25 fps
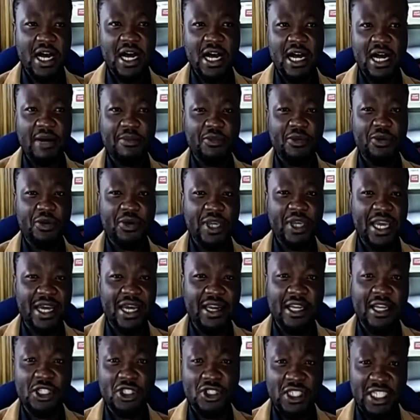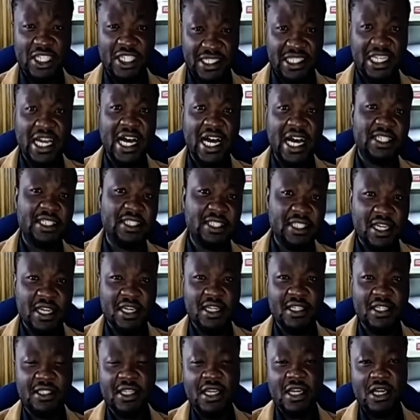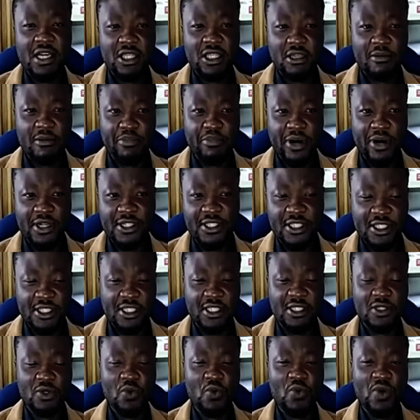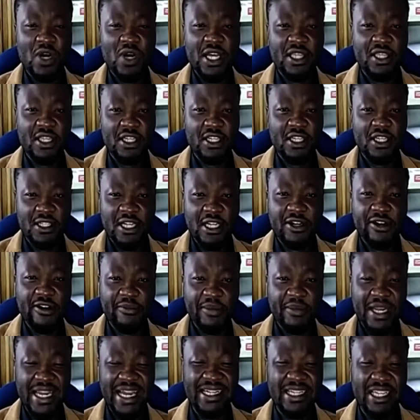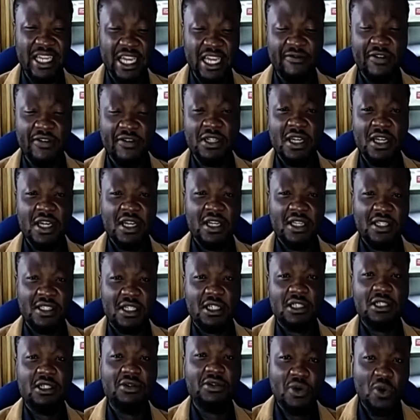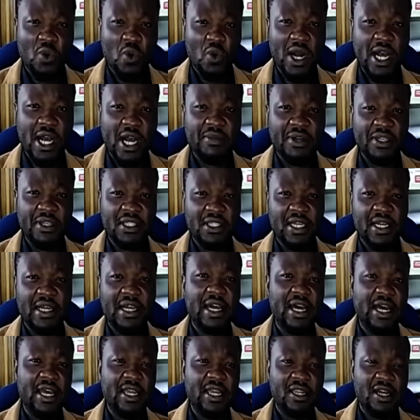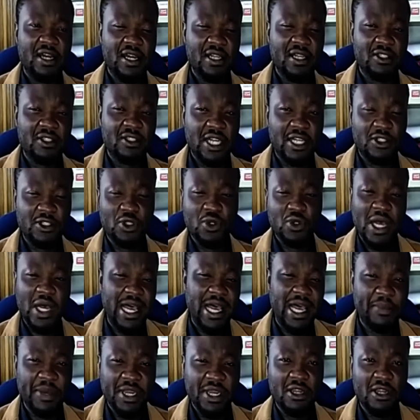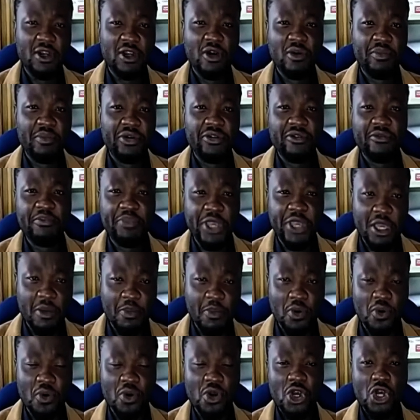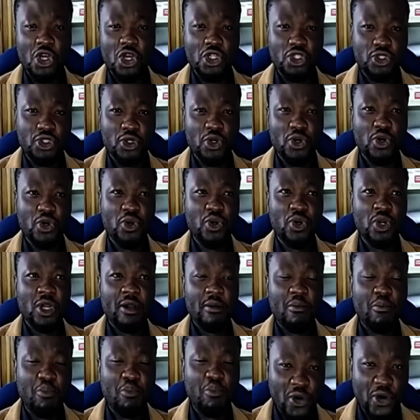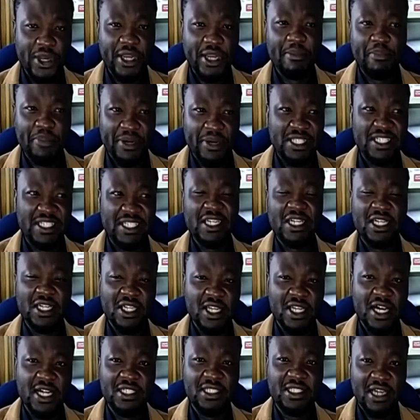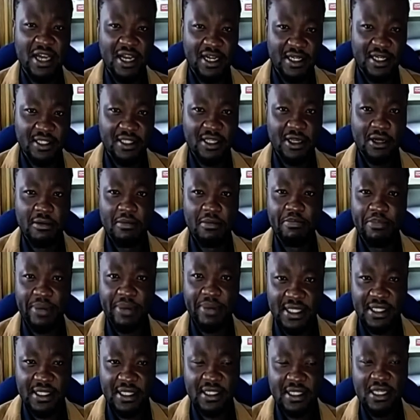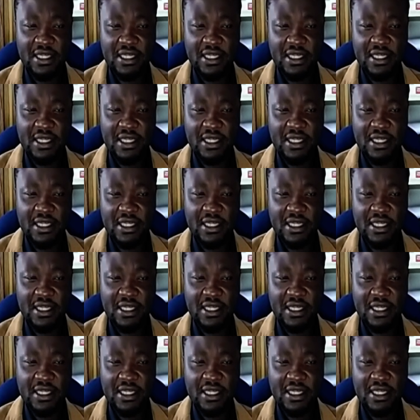You get to the taxi, the buses, where the state government had given certain requirements and guidelines as to how many number of people should board a particular taxi or bus.